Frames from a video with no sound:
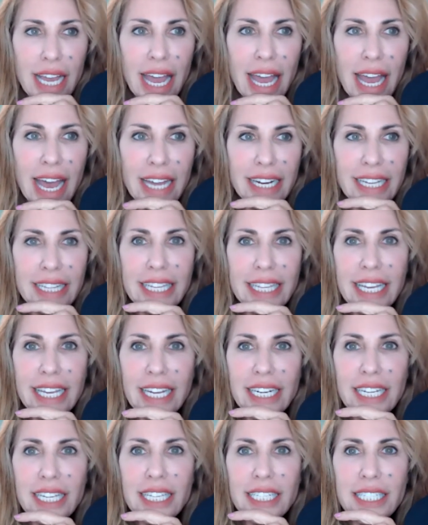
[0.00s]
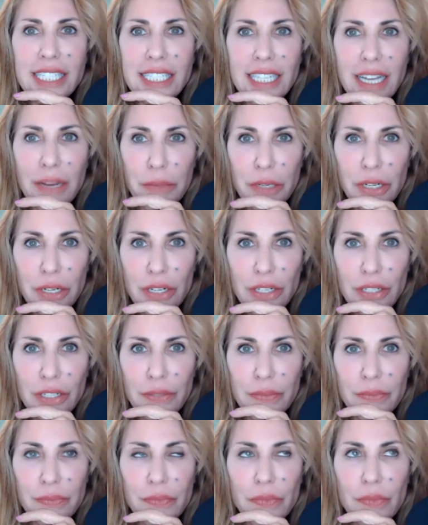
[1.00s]
And at the end of the
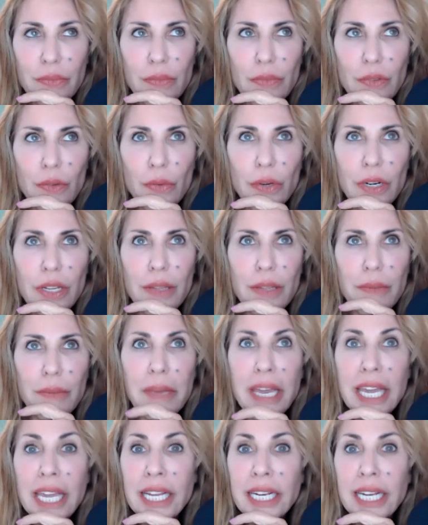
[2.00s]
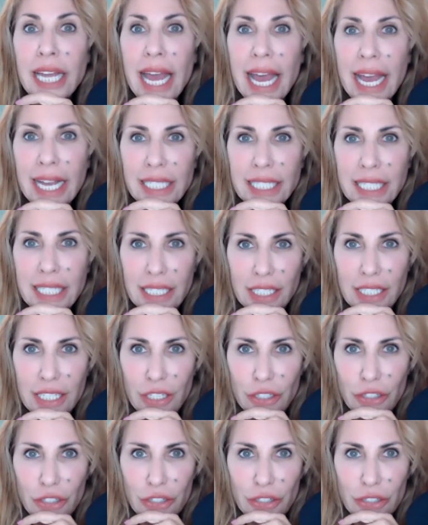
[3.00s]
summer, one of the main acting
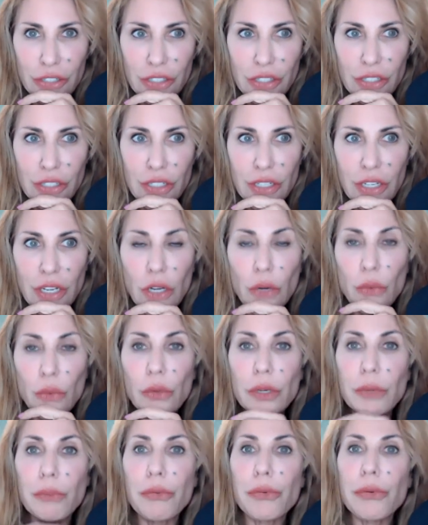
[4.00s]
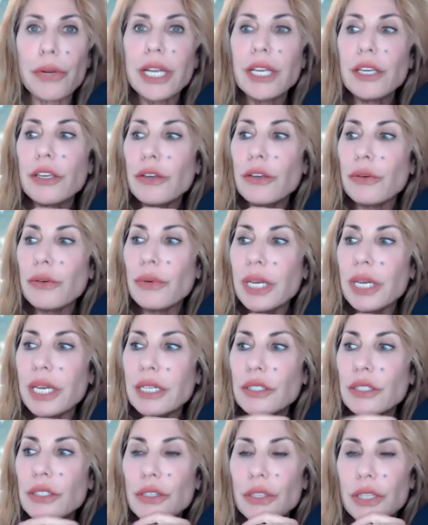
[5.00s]
teachers would bring you
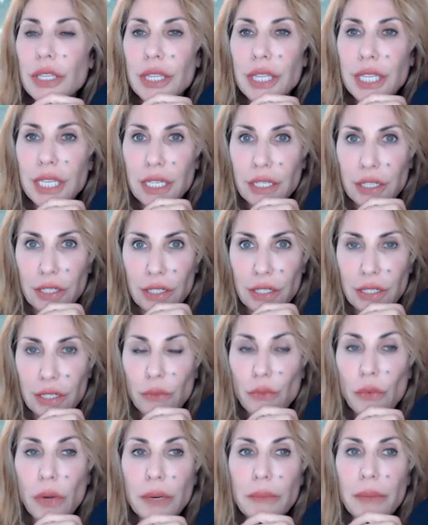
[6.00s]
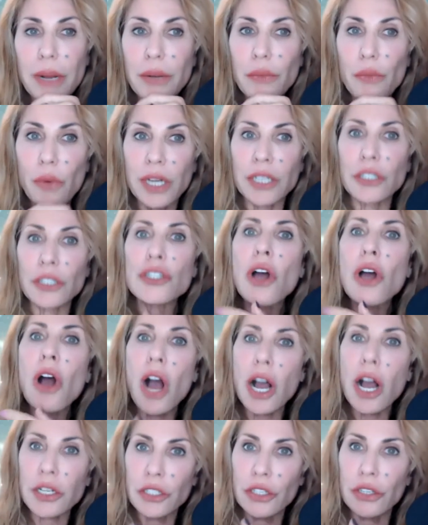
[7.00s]
into the theater and one by one
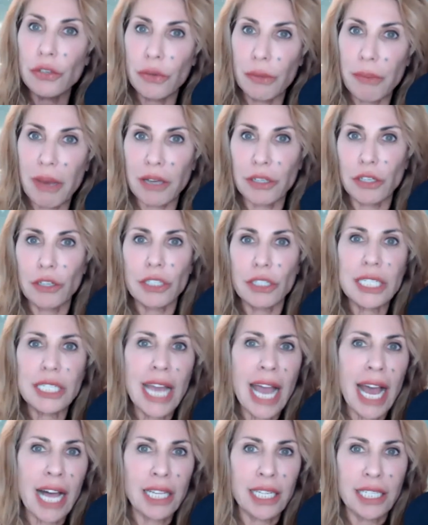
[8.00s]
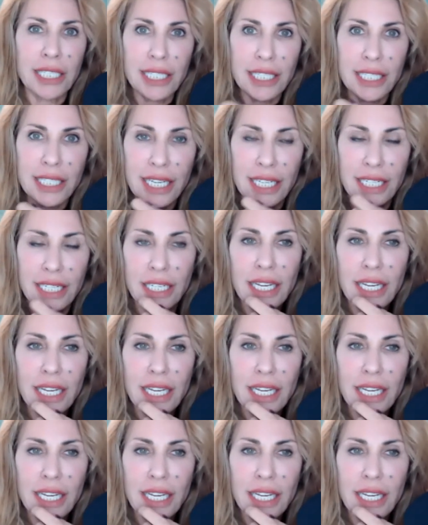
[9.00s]
talk to you about your talents